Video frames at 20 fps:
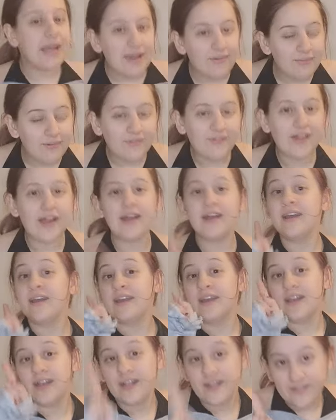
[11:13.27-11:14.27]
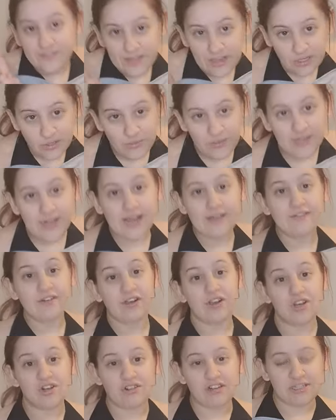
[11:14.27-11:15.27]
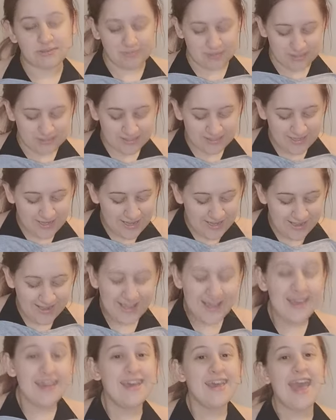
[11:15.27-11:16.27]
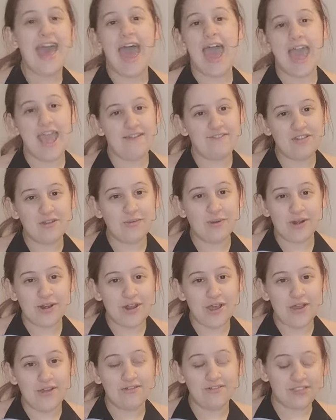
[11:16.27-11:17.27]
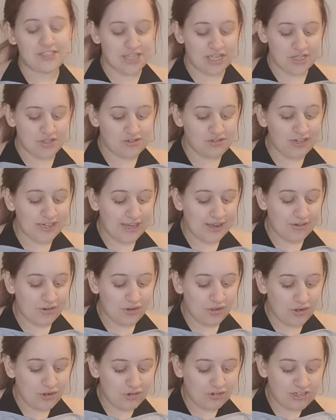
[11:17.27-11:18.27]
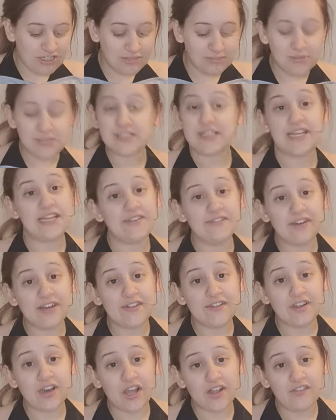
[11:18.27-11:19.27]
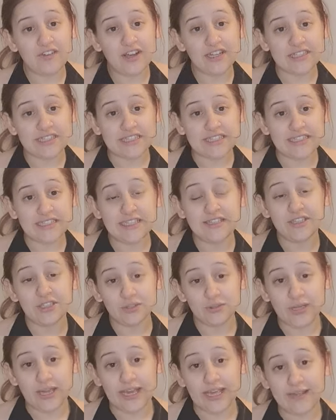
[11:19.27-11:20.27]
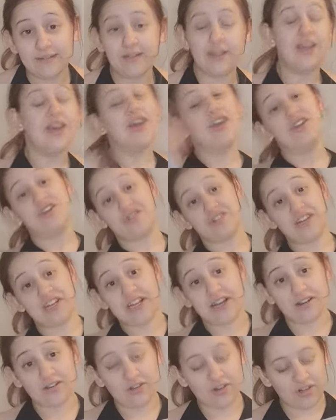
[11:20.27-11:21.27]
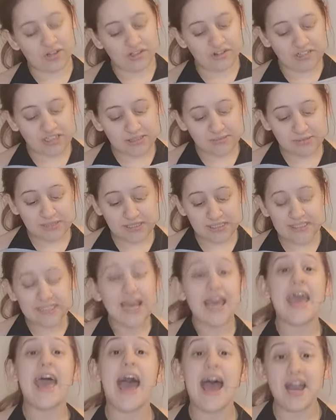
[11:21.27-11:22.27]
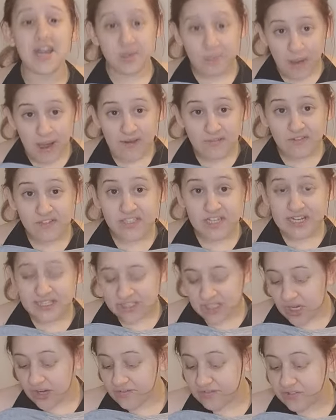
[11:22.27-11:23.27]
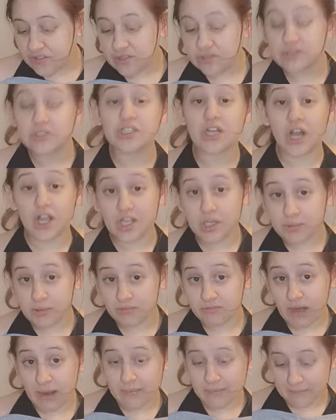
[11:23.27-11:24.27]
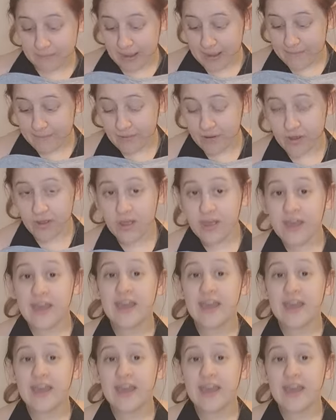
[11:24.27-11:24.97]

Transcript: careful with that, then you didn't have a good Christmas. Everyone knows that you drink alcohol on Christmas, even if you're like 13 in the UK. You drink alcohol at Christmas, and your parents chase after you to tell you to put wrapping paper.